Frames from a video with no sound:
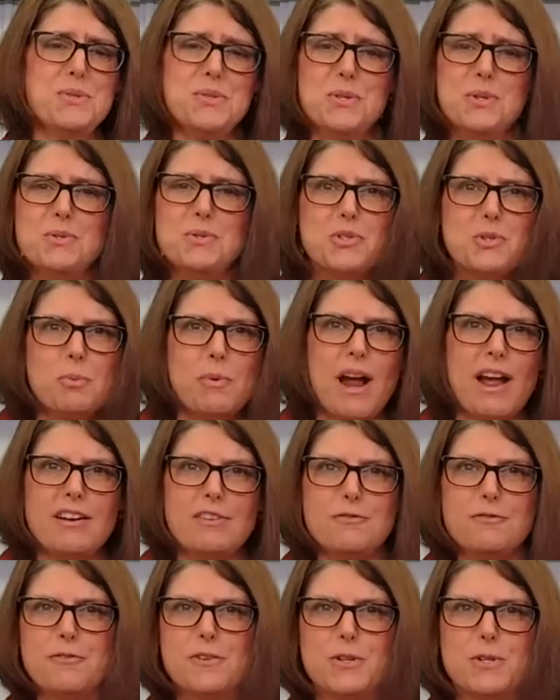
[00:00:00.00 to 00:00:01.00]
students write
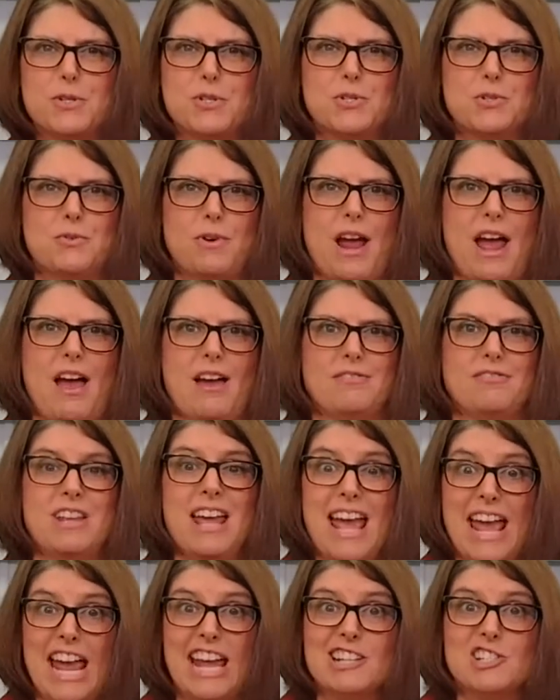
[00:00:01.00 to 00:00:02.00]
a first draft
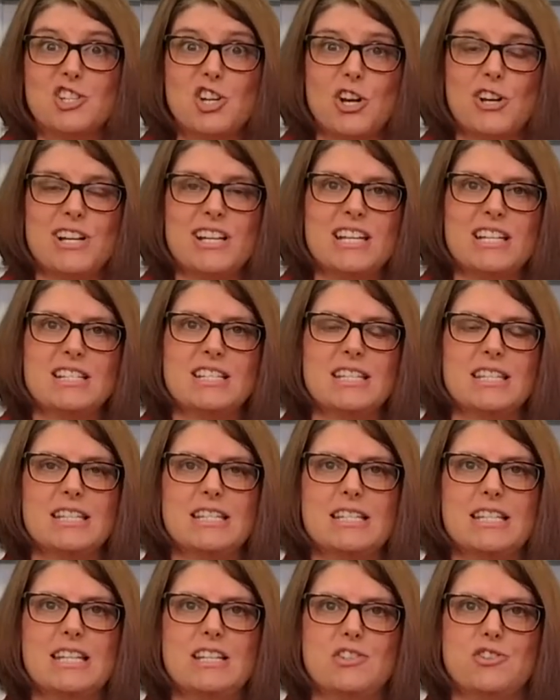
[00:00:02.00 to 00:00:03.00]
and turn it into the
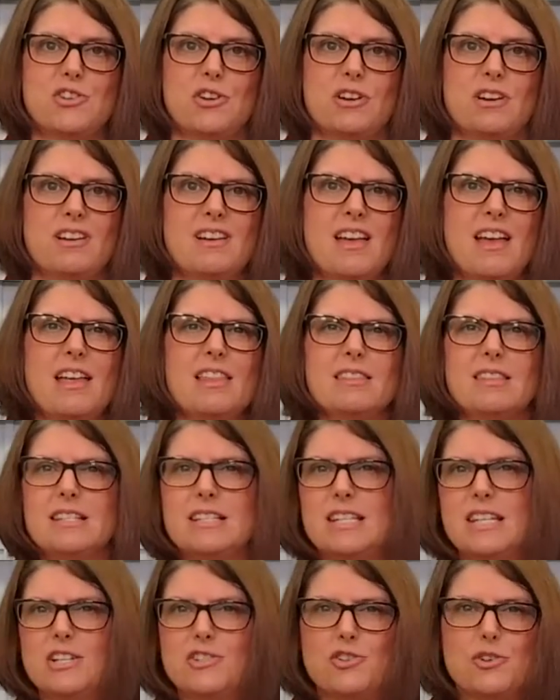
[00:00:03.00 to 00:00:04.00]
teacher. The
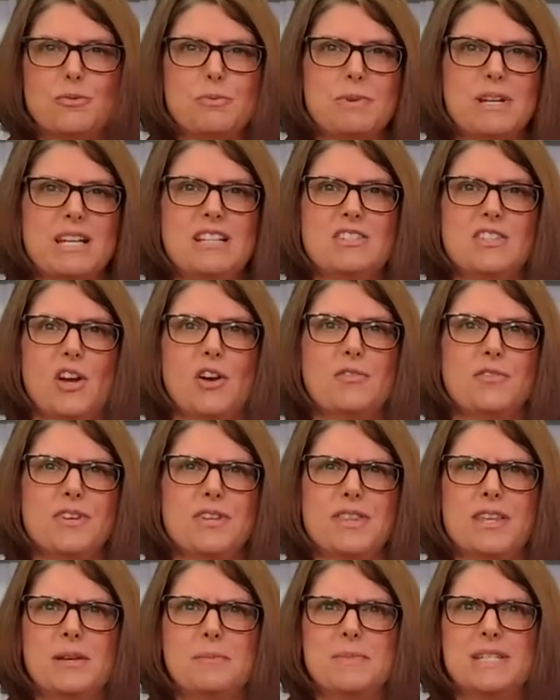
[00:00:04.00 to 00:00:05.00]
teacher reads over
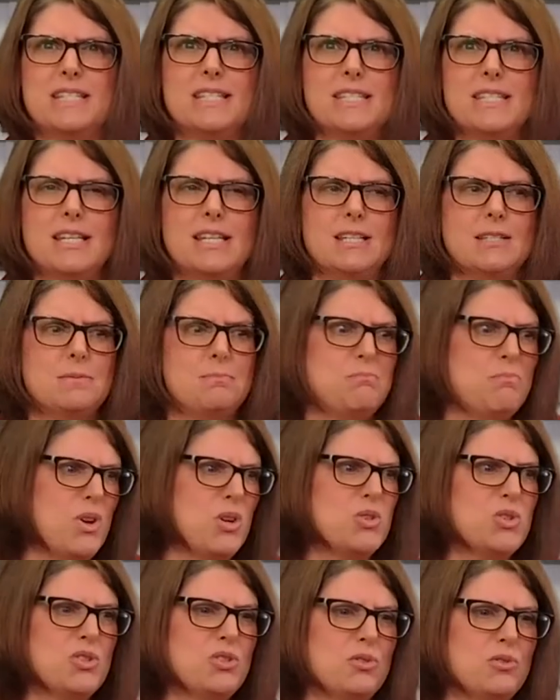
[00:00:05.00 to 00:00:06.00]
them and sees
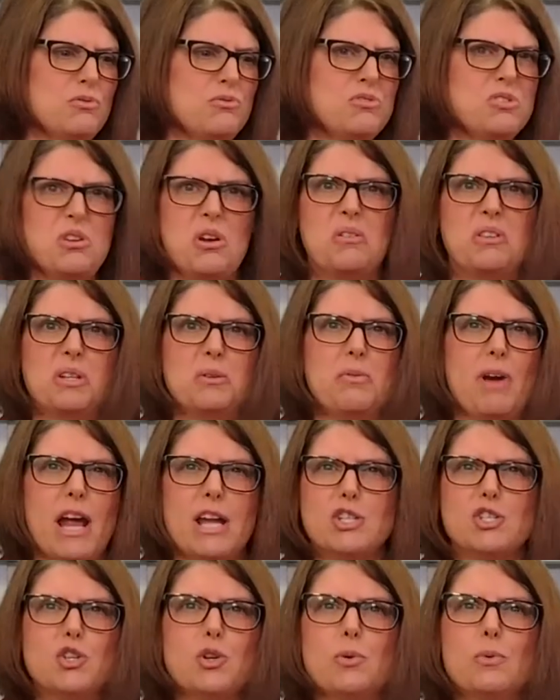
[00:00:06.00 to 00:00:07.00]
most students only
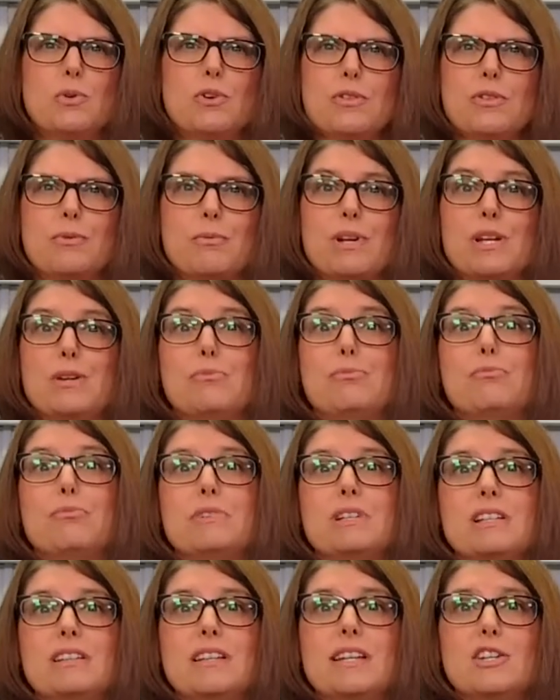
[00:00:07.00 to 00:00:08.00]
write 2 or 3
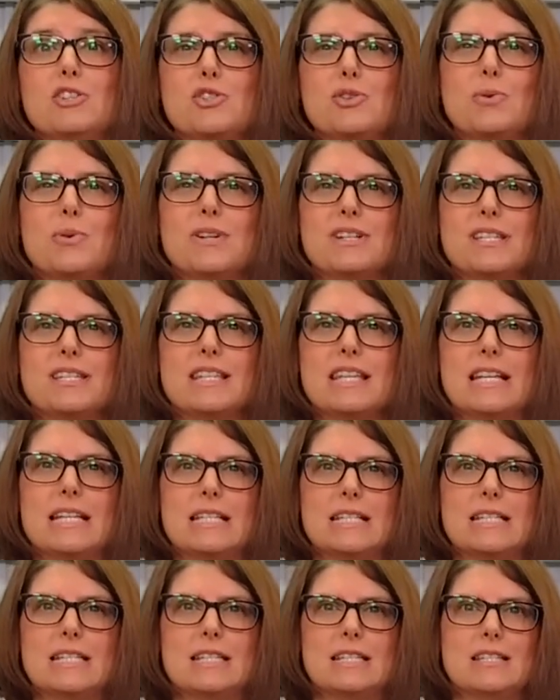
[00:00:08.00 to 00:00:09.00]
really short
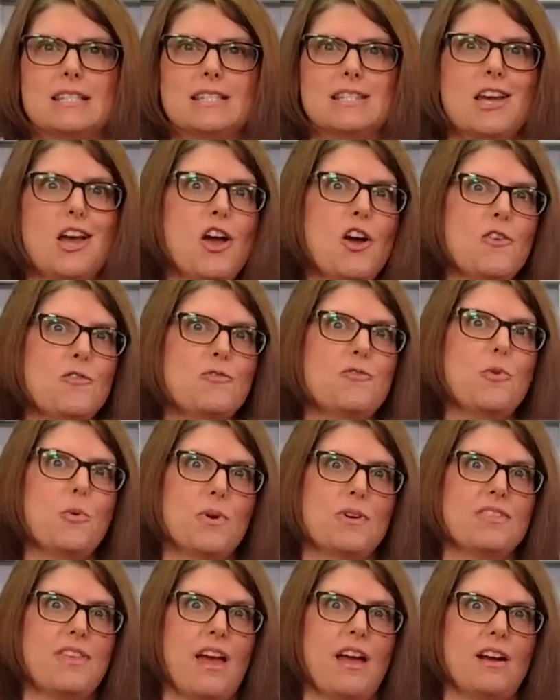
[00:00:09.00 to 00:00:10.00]
sentences
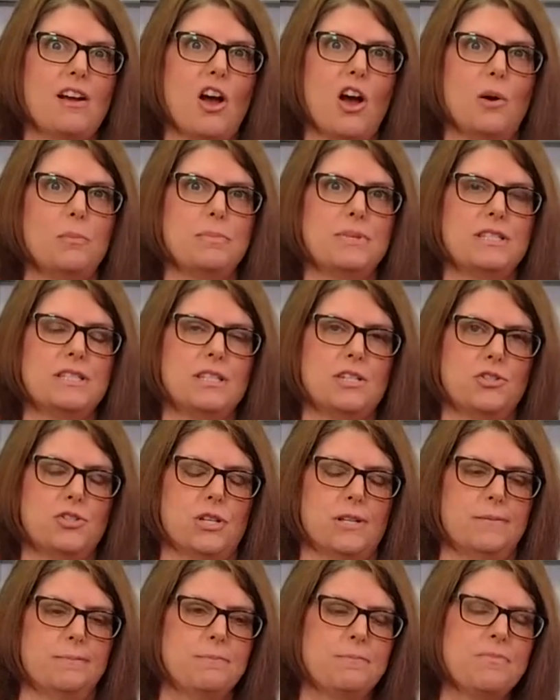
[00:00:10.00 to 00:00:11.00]
for that
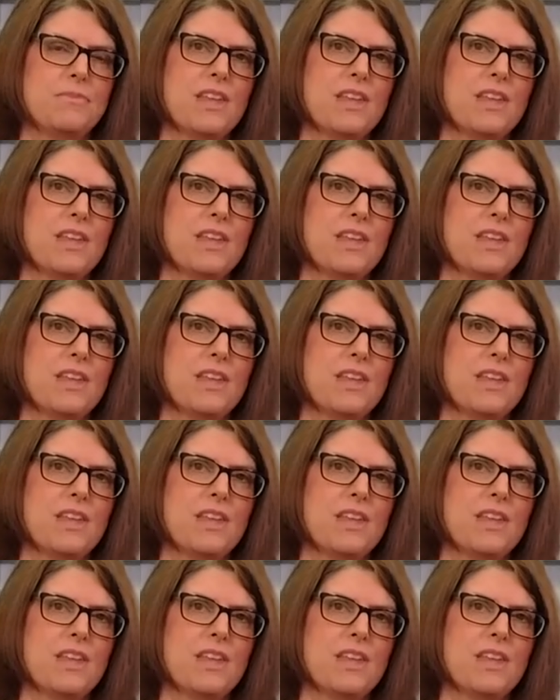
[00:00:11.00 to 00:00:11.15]
composition.